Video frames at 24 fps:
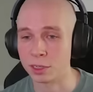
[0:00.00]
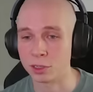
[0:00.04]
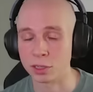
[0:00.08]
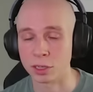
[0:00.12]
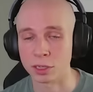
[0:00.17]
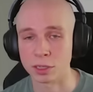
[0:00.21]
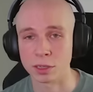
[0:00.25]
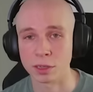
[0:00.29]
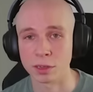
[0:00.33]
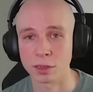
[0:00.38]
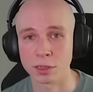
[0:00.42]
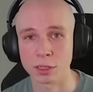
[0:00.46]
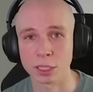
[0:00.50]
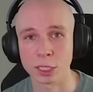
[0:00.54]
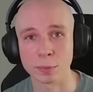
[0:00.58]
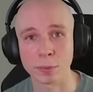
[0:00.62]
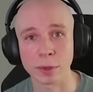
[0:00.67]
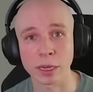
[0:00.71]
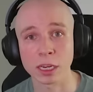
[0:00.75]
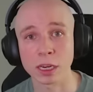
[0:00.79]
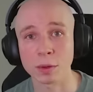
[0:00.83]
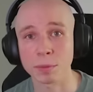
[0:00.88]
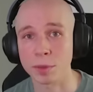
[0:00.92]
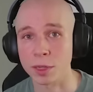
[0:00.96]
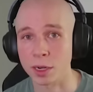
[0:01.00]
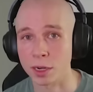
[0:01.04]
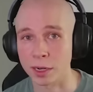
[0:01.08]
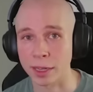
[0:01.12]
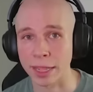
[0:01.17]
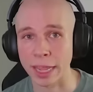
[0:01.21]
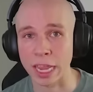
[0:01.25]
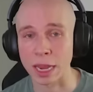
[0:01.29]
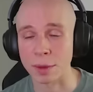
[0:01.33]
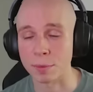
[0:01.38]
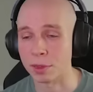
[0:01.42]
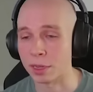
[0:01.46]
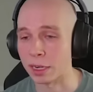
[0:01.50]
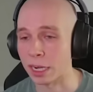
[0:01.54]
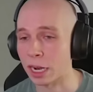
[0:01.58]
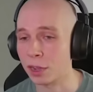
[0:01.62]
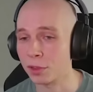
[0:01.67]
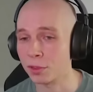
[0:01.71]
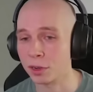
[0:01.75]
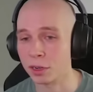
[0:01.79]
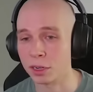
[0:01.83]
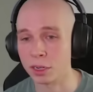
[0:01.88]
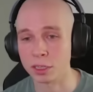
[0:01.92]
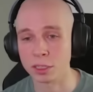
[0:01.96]
just speed up their game, and now
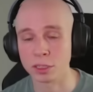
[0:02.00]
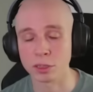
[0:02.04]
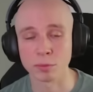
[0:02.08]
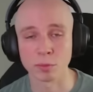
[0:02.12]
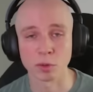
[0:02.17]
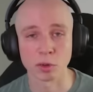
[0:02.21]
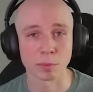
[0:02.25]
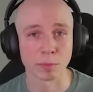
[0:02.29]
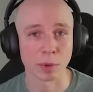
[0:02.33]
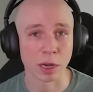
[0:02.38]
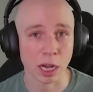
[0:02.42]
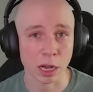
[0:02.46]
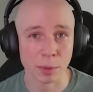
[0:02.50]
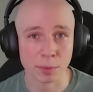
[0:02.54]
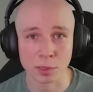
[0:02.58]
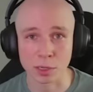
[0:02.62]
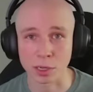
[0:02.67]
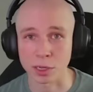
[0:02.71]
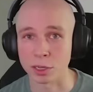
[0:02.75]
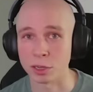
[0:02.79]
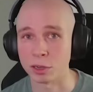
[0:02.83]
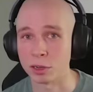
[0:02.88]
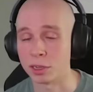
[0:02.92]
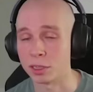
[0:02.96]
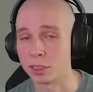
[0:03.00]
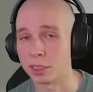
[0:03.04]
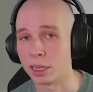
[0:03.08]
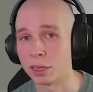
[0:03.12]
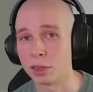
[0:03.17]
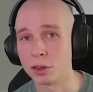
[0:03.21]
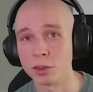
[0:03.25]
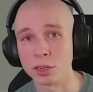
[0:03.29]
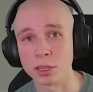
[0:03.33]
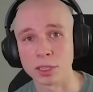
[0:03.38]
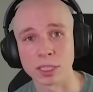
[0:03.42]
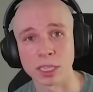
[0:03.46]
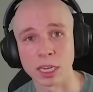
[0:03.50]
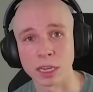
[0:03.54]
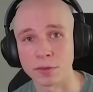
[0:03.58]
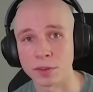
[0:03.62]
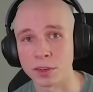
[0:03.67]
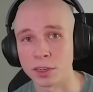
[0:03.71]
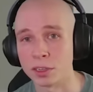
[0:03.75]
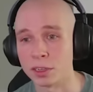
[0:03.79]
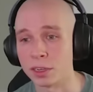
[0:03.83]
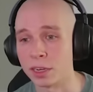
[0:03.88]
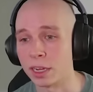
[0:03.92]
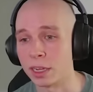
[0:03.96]
they're going to do more pops on you because they know you're saving
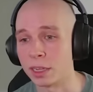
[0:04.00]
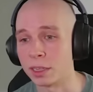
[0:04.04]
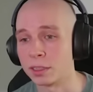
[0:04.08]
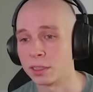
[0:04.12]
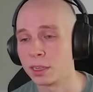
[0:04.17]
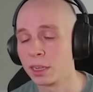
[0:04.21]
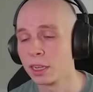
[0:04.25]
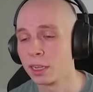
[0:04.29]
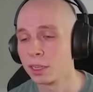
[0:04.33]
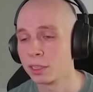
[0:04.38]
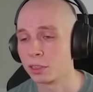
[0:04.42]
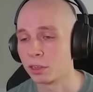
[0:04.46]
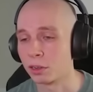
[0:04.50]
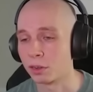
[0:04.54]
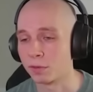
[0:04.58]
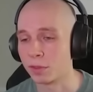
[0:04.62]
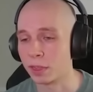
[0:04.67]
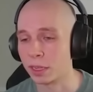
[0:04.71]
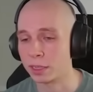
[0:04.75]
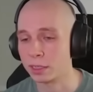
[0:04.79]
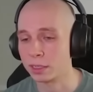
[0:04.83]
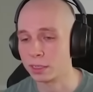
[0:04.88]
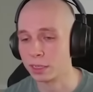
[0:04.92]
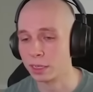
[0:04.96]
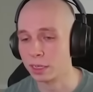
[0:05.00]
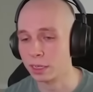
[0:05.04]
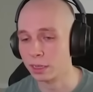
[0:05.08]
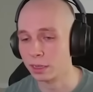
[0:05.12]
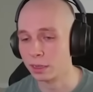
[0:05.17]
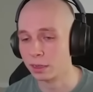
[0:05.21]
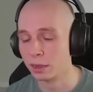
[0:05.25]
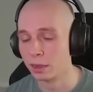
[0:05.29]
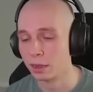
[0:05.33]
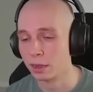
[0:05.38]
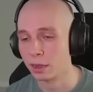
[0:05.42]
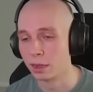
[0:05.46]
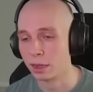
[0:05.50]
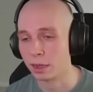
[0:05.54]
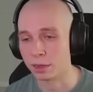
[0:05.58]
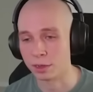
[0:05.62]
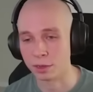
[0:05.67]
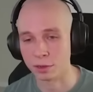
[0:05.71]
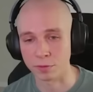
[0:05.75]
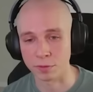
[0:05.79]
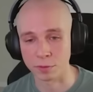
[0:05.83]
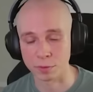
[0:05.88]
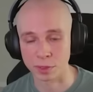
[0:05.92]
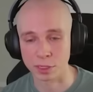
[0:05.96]
your nades. So if they see
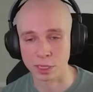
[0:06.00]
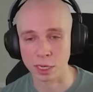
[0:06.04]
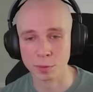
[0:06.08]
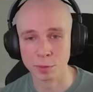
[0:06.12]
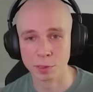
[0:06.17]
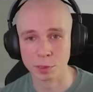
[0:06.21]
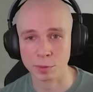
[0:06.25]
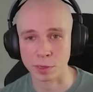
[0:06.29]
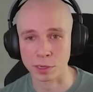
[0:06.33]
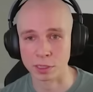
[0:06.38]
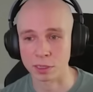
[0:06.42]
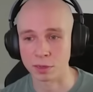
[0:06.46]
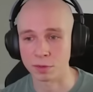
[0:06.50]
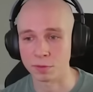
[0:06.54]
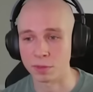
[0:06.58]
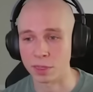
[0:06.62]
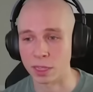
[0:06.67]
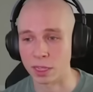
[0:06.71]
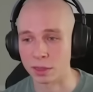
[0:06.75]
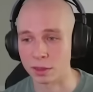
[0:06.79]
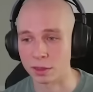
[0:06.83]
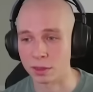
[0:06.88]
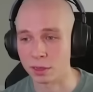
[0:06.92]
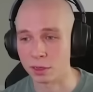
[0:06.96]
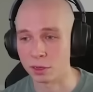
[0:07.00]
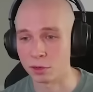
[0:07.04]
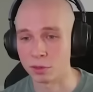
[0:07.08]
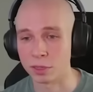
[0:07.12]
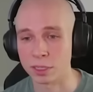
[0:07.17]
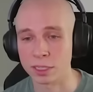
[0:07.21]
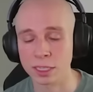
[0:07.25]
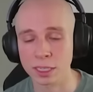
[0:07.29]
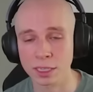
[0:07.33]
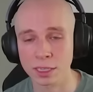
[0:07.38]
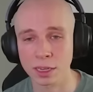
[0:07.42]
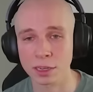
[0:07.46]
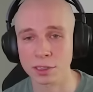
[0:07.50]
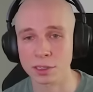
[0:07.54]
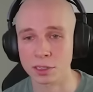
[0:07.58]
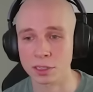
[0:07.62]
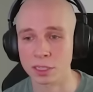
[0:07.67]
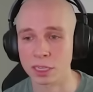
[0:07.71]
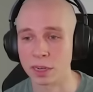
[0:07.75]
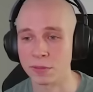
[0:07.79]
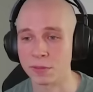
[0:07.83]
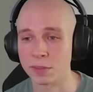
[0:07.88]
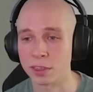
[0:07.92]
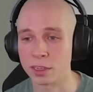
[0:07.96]
from the T perspective that the CTs are
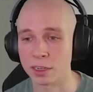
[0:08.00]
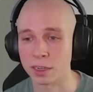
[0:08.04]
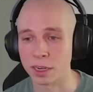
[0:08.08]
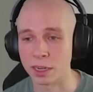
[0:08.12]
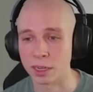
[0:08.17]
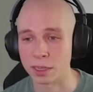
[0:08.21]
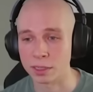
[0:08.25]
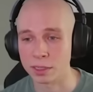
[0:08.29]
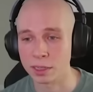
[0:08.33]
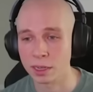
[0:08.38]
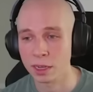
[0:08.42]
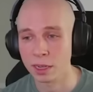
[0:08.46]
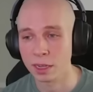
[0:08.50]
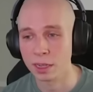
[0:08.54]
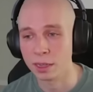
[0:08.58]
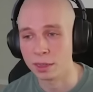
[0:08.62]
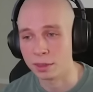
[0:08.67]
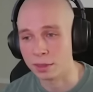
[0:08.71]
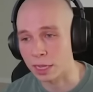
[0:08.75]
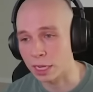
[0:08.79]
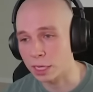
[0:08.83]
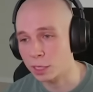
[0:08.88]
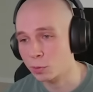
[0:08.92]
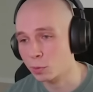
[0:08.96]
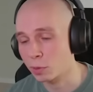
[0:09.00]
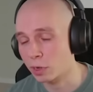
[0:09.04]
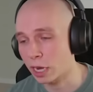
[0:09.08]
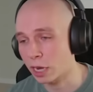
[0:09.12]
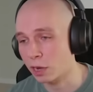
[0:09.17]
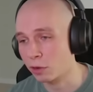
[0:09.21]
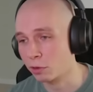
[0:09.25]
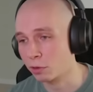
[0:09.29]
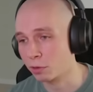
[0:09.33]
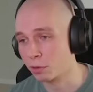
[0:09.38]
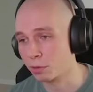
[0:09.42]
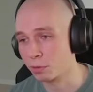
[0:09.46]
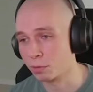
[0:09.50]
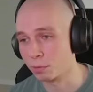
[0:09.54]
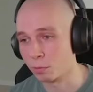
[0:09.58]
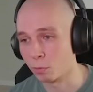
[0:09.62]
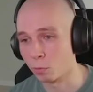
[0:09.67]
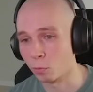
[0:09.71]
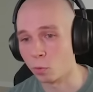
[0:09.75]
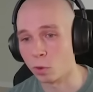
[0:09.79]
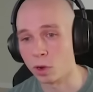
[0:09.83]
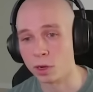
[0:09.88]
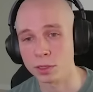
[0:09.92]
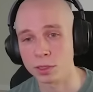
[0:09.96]
saving their nades, that's when I would
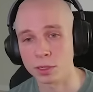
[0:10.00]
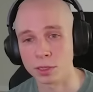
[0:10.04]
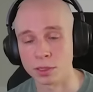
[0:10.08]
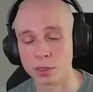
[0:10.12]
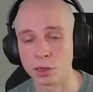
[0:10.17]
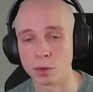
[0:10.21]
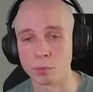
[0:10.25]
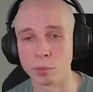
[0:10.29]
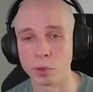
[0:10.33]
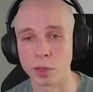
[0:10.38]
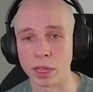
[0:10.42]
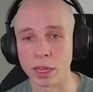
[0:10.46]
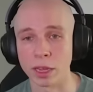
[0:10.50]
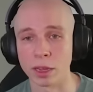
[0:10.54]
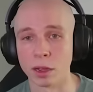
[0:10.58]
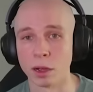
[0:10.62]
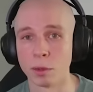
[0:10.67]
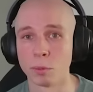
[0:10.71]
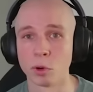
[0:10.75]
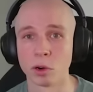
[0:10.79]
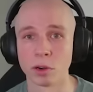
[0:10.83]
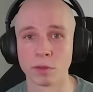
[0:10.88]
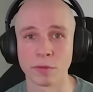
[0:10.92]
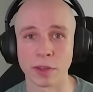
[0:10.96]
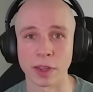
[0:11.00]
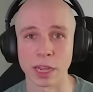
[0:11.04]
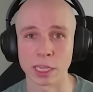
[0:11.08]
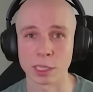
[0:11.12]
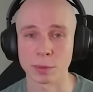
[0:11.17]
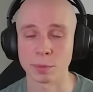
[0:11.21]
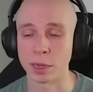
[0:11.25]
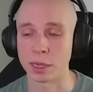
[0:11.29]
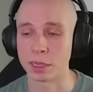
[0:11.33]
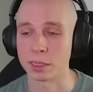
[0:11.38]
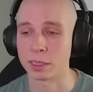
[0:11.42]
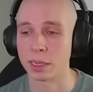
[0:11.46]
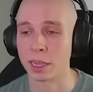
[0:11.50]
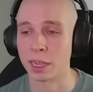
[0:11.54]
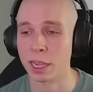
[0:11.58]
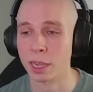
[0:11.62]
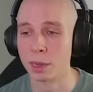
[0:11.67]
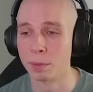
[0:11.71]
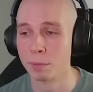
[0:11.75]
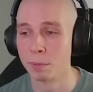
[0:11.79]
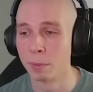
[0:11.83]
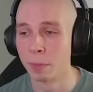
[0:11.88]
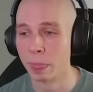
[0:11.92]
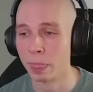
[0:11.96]
want to start playing a more fast-paced
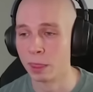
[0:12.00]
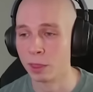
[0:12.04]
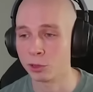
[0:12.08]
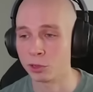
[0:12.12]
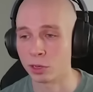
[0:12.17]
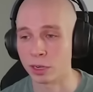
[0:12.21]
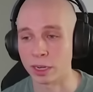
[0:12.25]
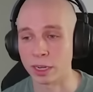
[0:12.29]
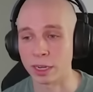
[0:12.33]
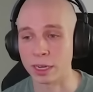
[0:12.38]
game, try to